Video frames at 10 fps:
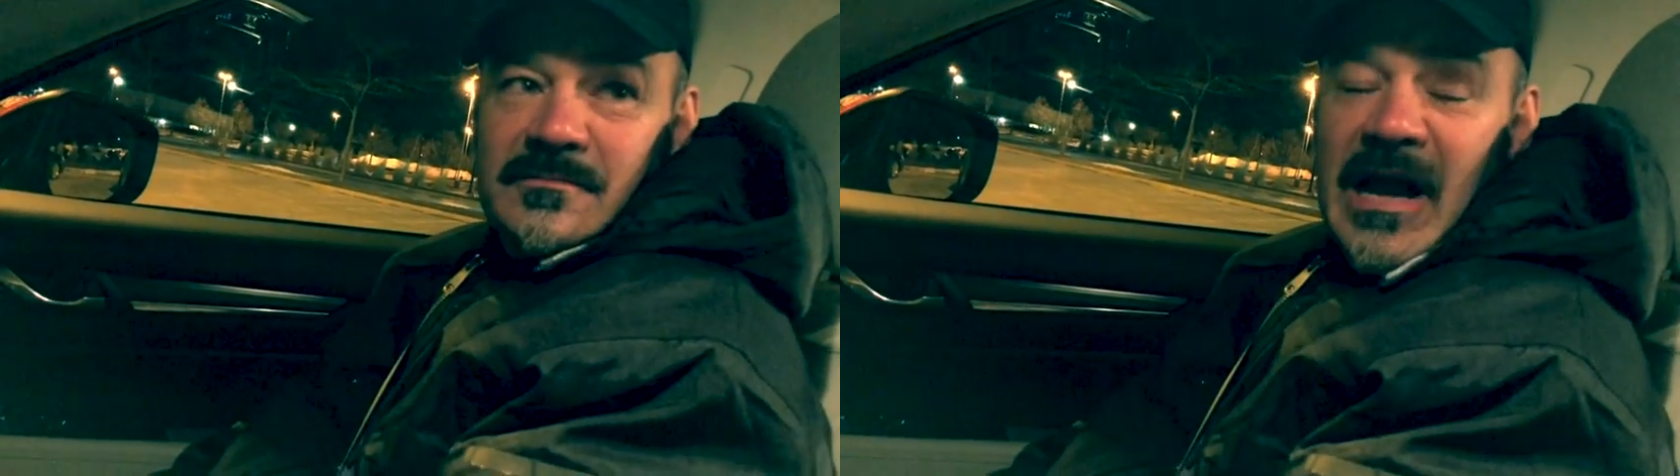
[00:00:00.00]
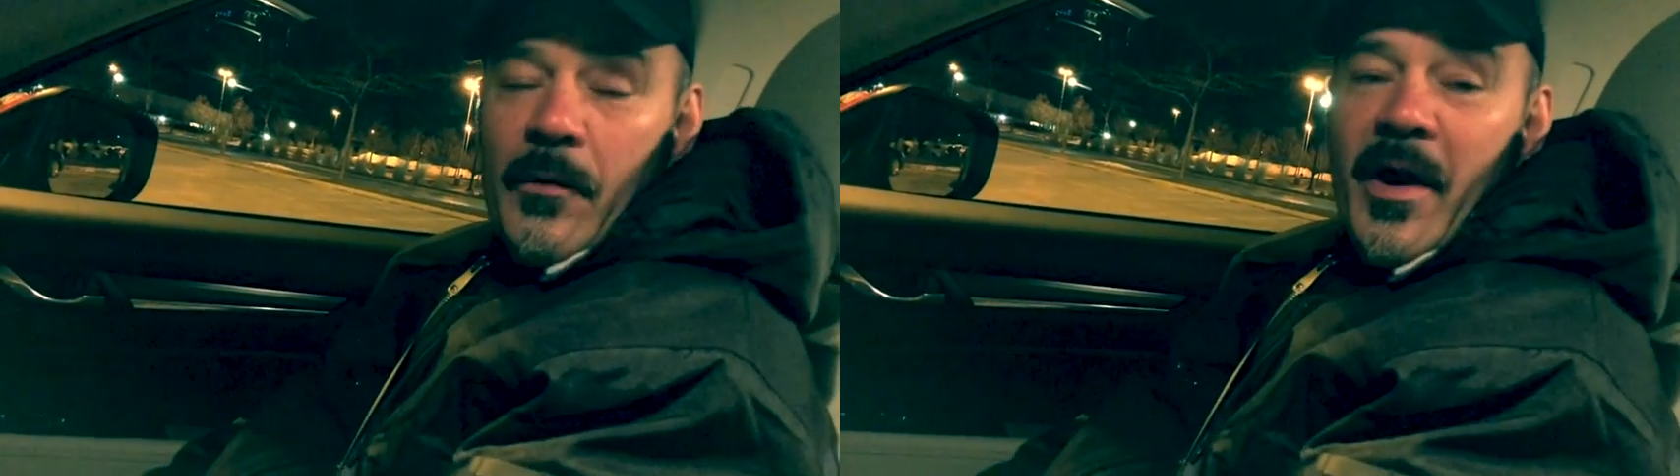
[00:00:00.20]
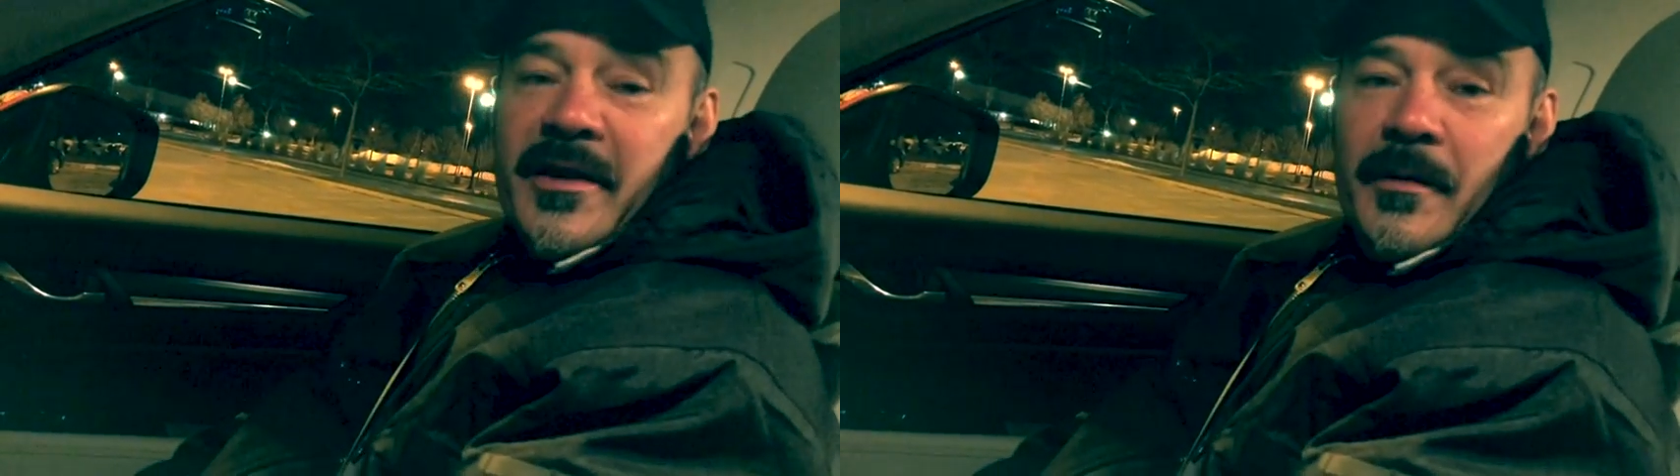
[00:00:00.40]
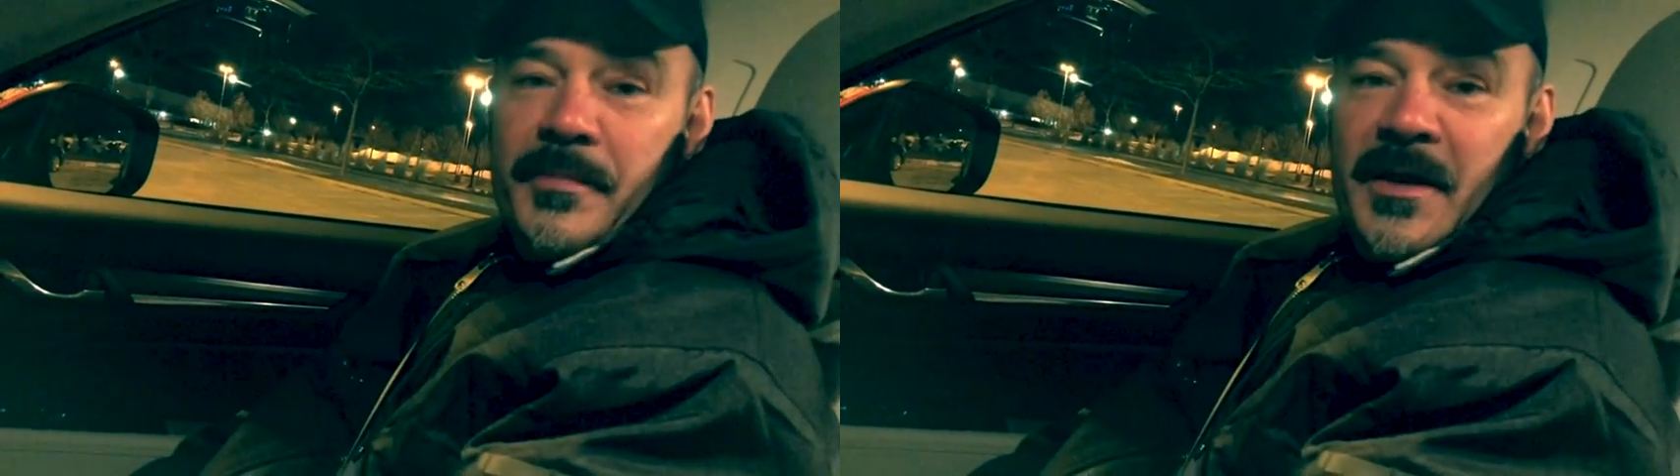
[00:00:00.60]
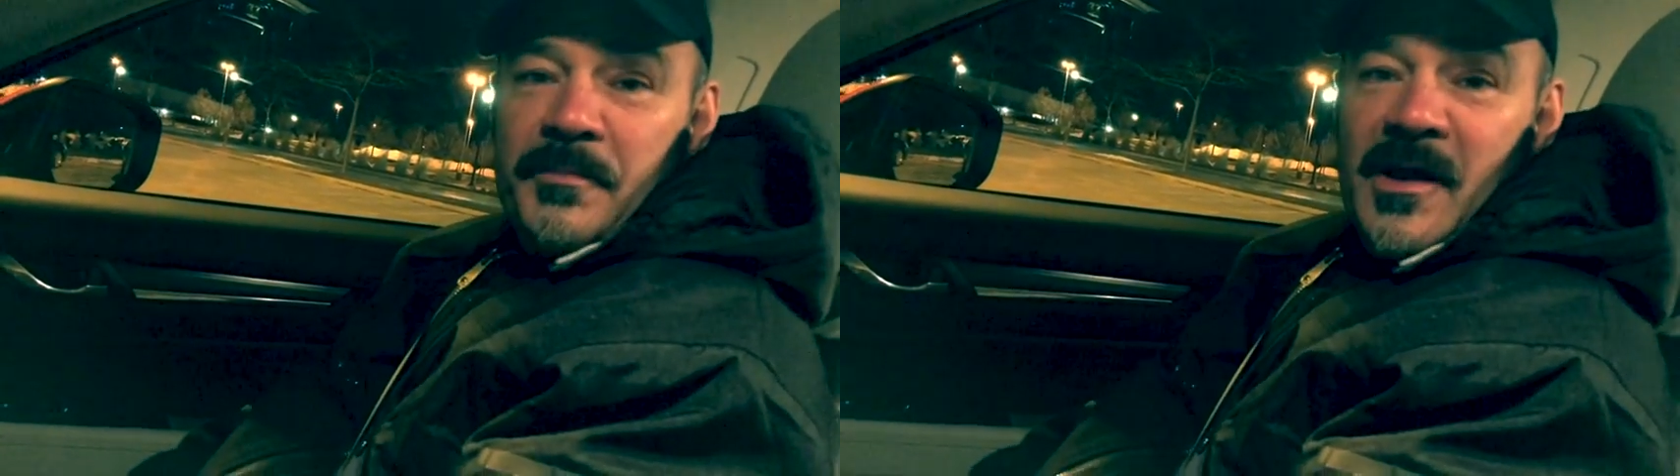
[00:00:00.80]
I wanted a
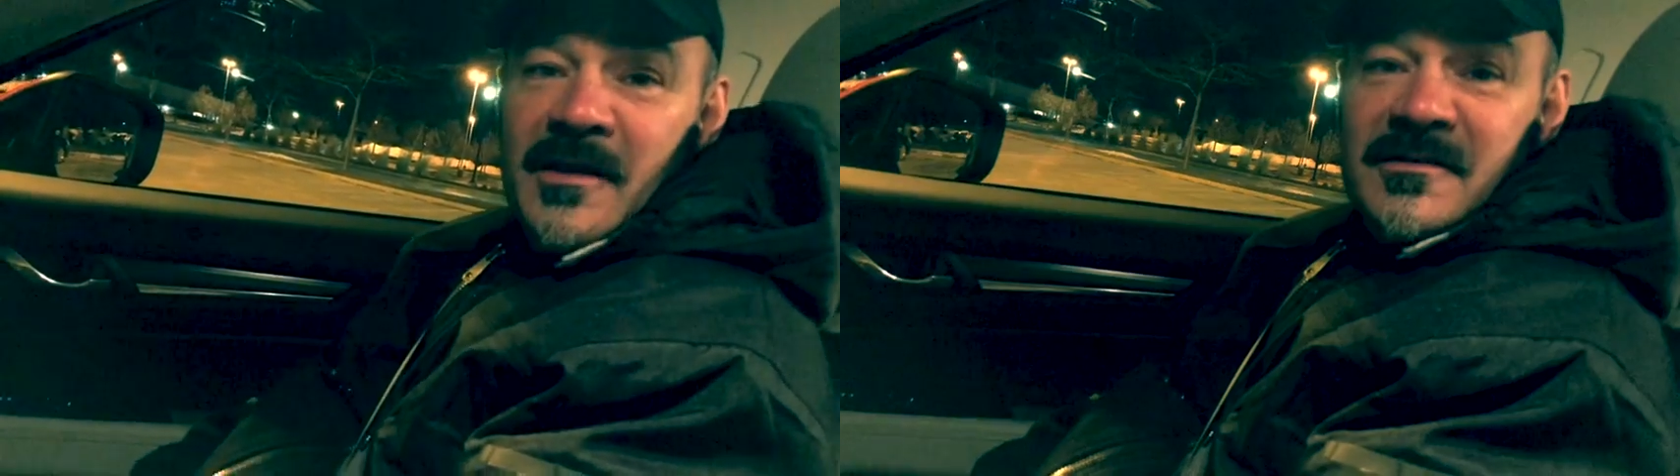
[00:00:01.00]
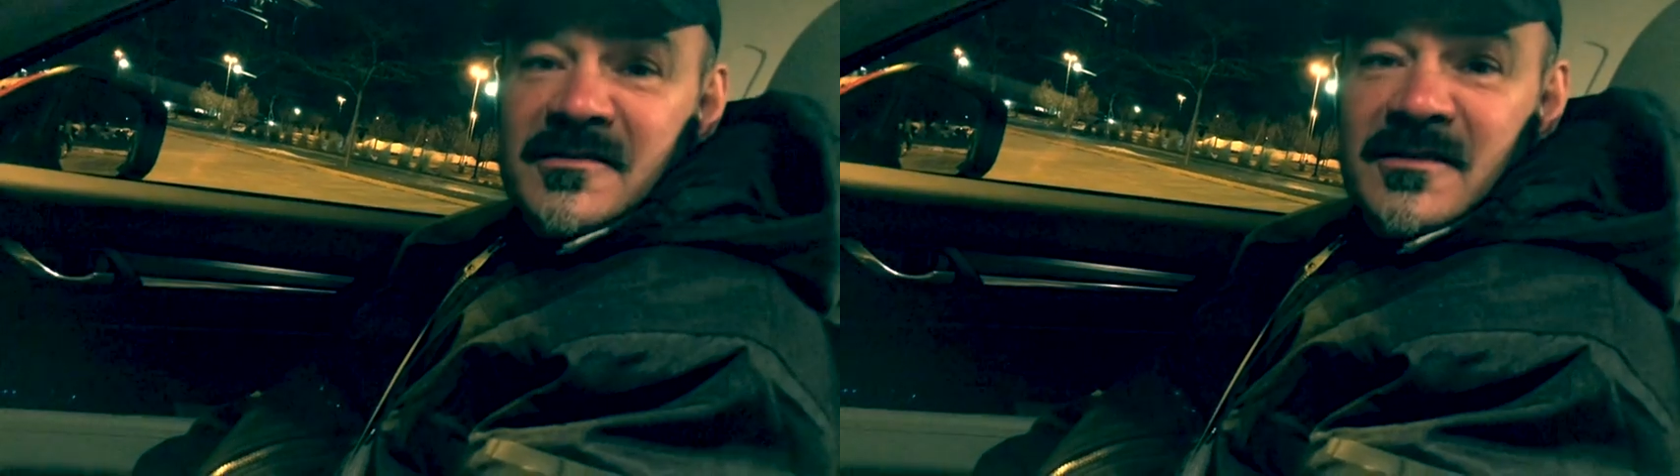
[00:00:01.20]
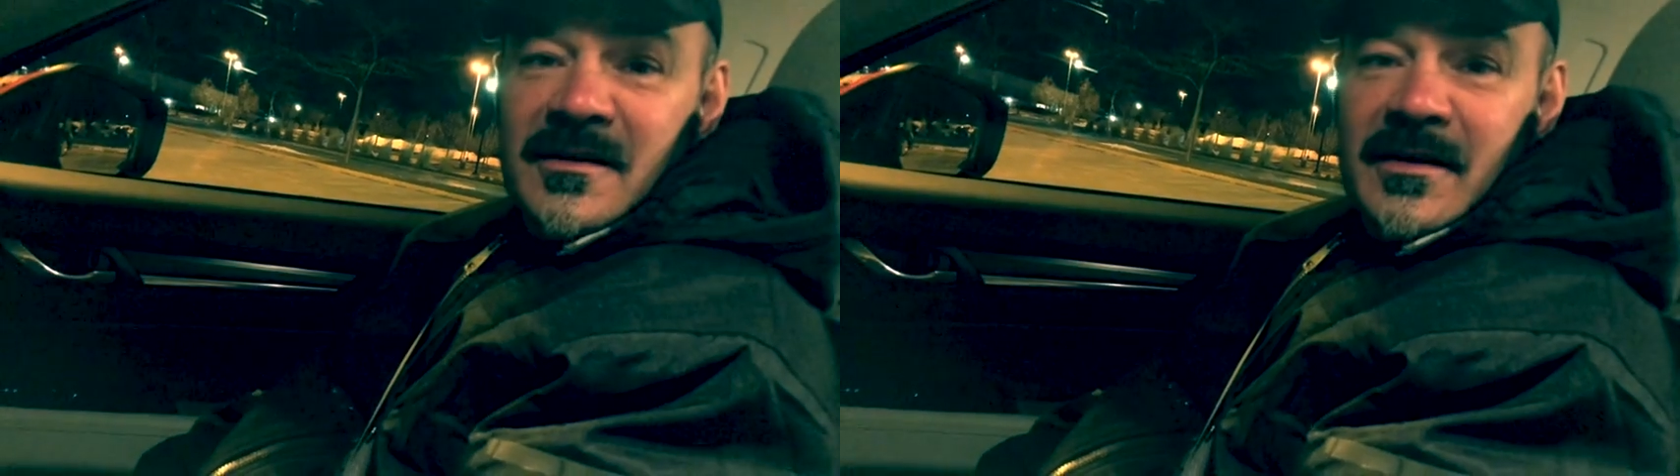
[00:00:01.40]
B plus,